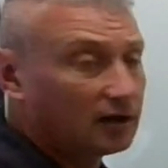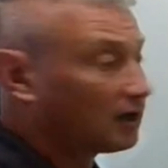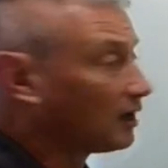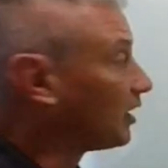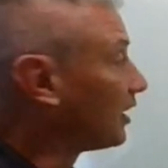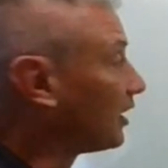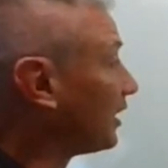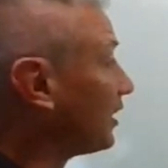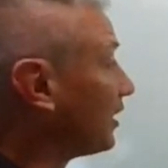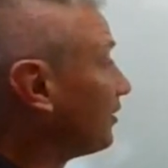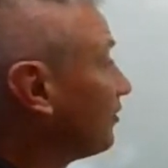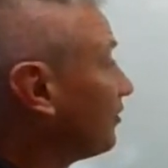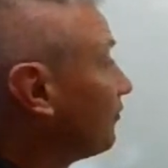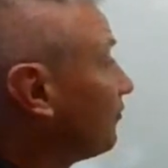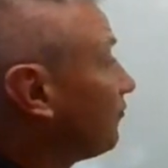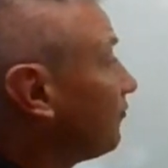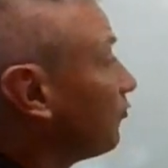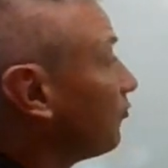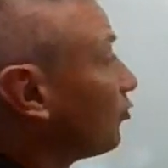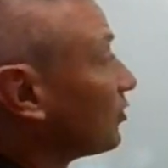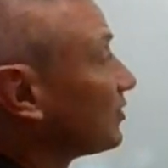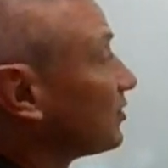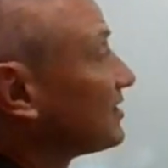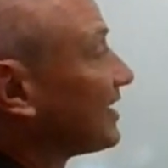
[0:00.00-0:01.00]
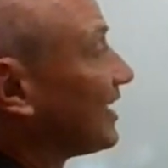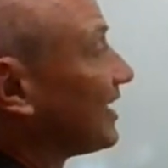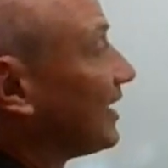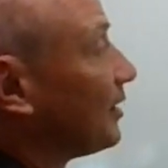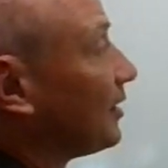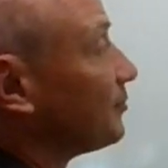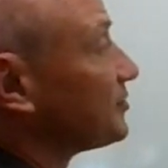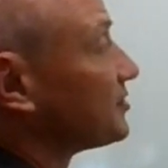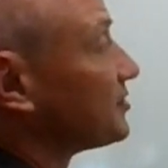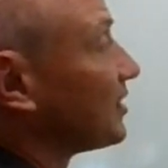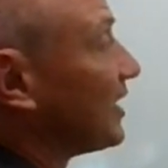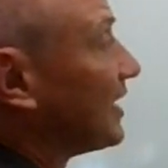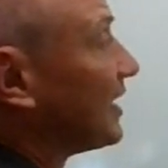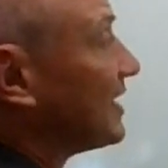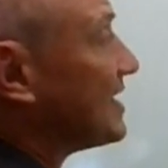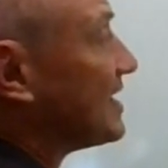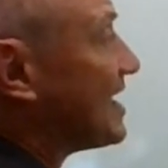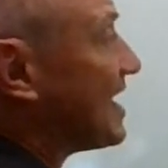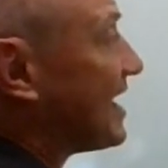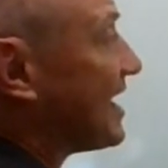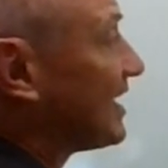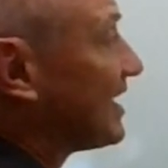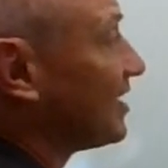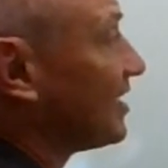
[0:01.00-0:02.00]
And 4 times a
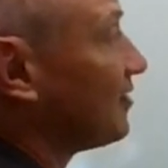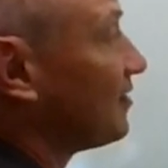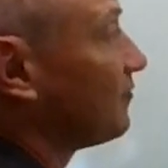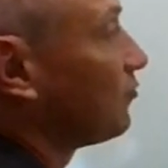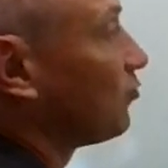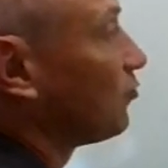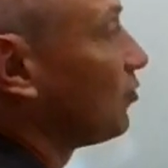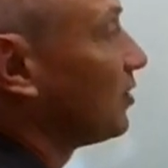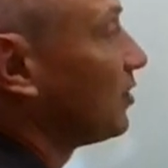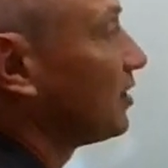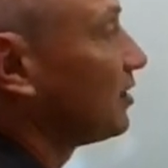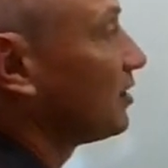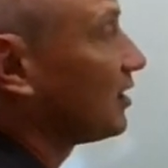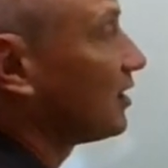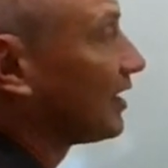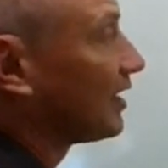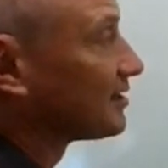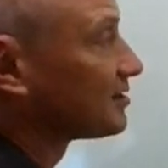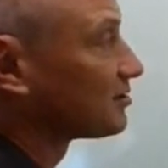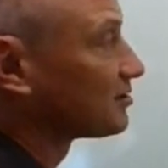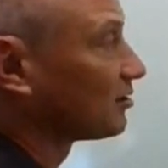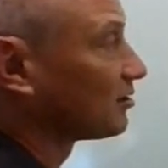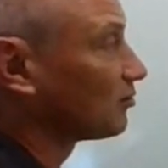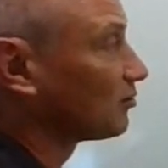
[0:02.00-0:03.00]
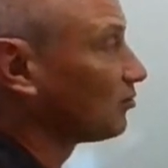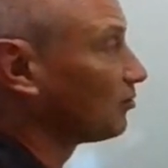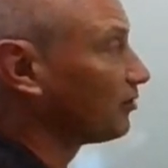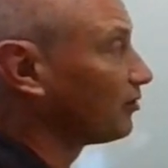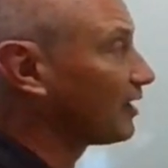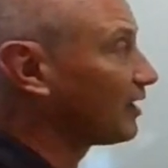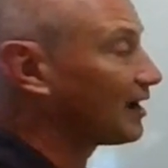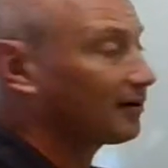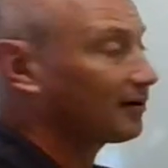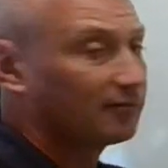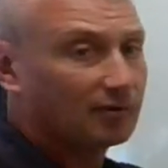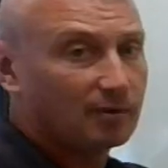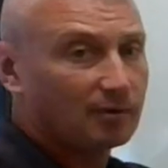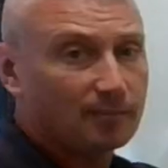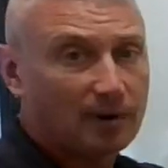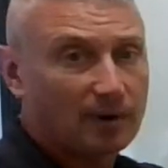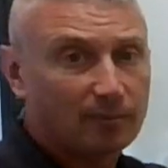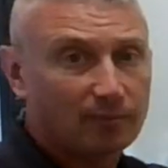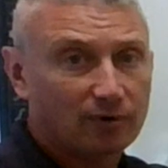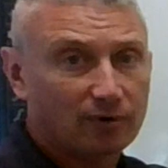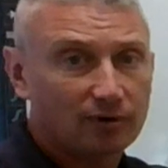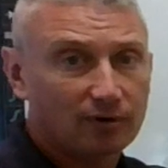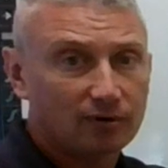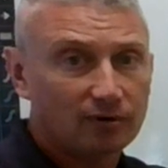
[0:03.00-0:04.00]
negative 1, I circle that.
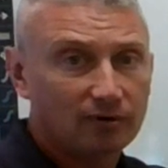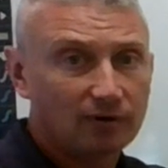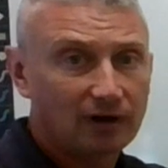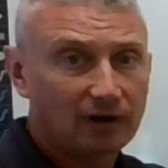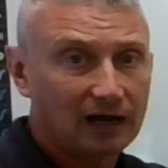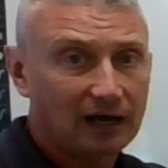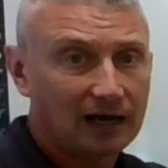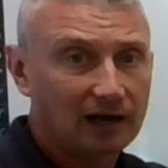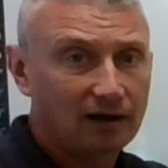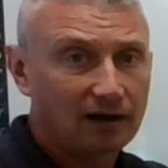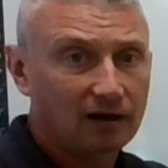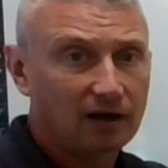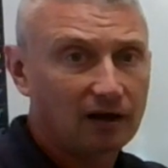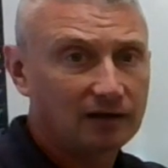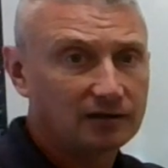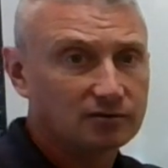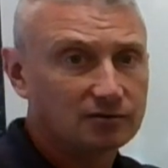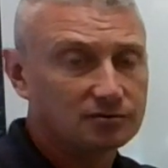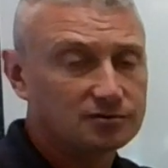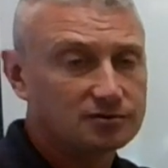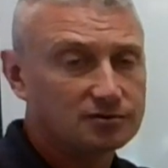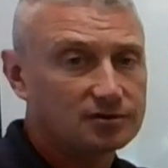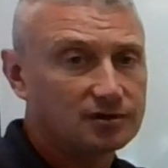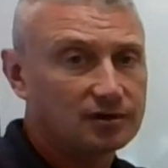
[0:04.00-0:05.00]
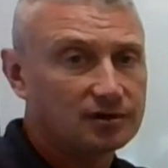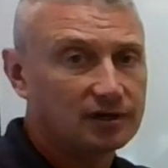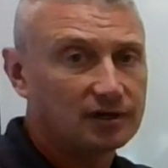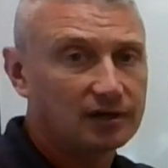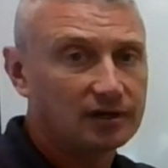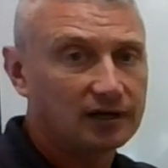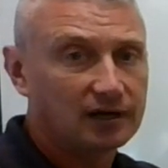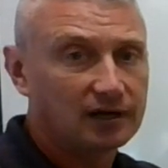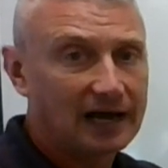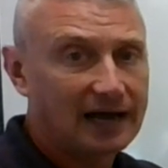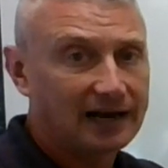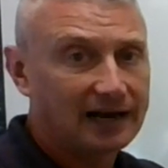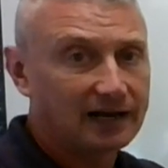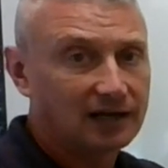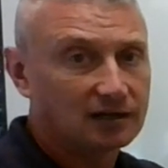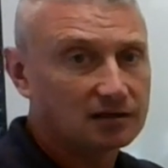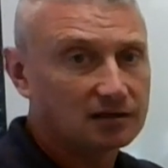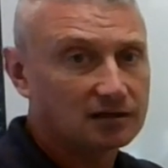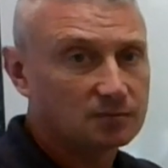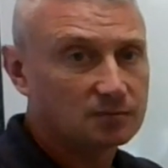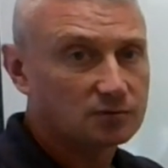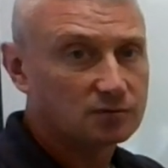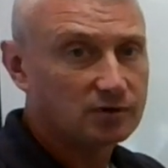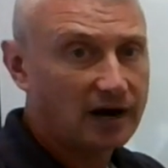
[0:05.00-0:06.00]
Remember, I told you in the adding and
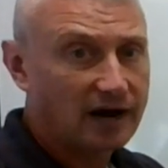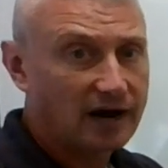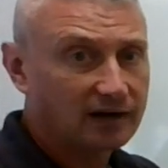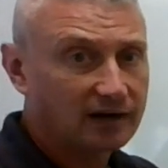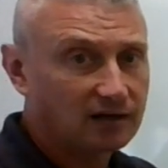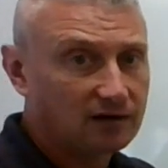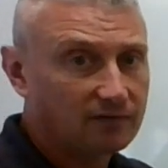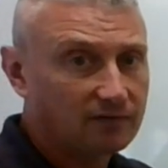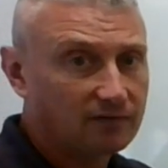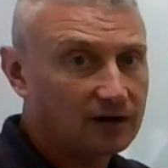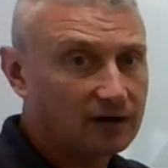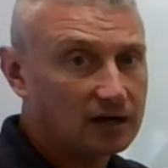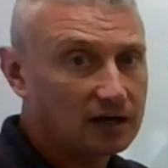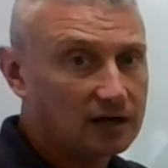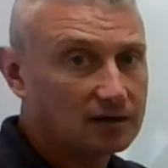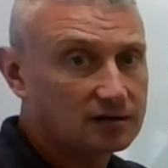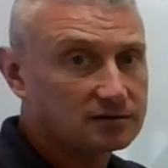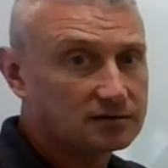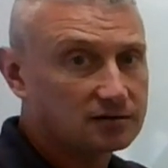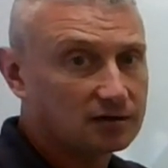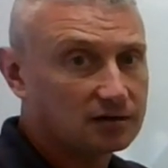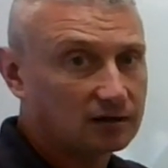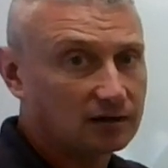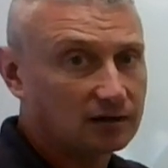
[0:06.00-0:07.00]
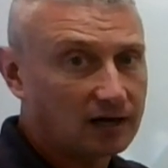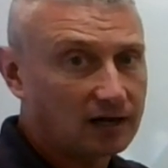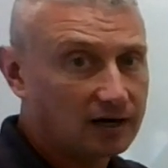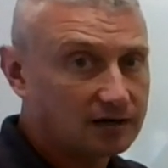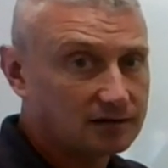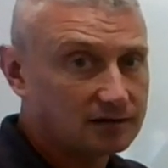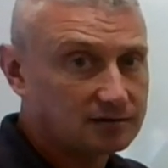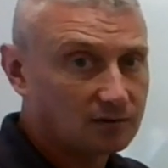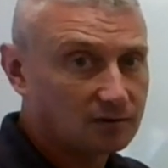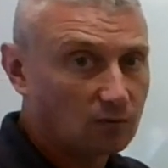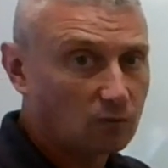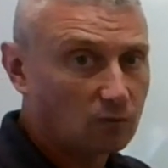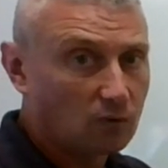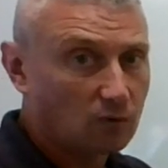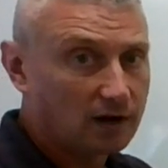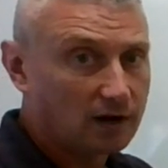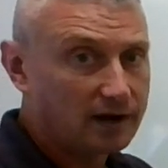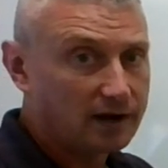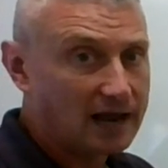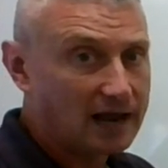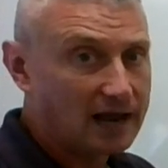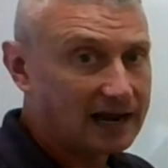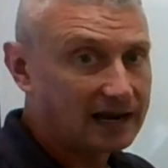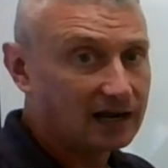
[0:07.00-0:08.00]
subtracting videos that is a 1
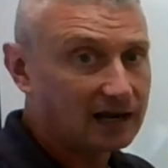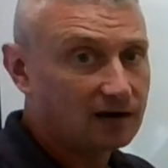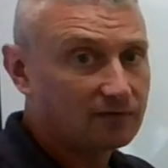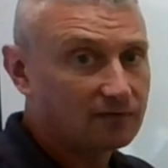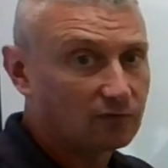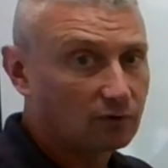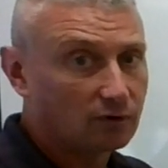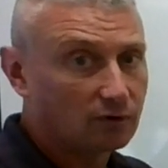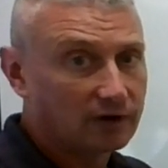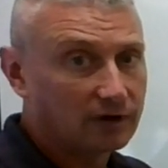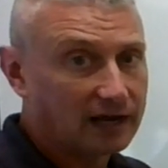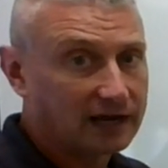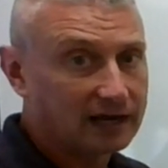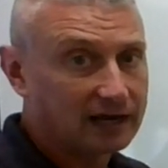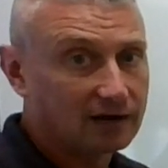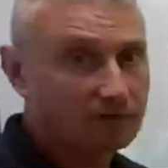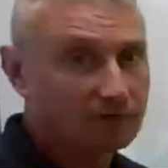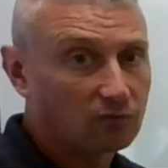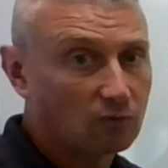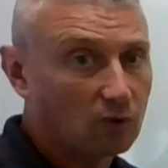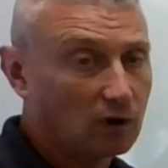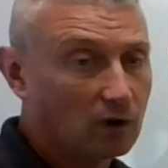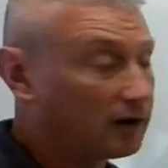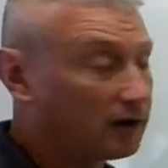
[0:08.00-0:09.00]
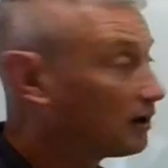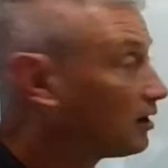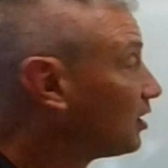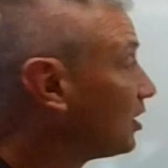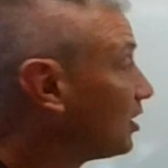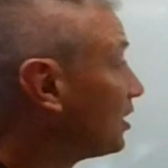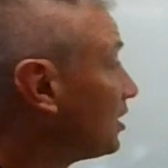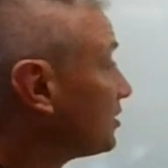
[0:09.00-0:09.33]
negative or negative 1.